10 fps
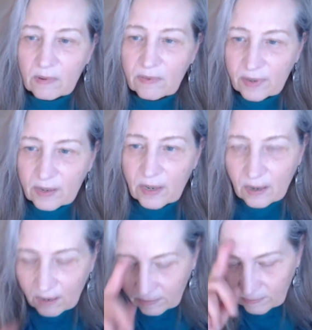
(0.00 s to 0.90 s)
for
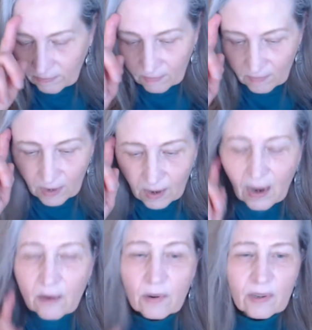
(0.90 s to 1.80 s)
Zynga.
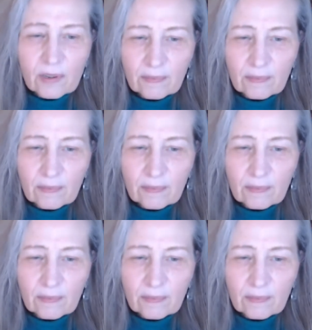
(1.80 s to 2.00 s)
And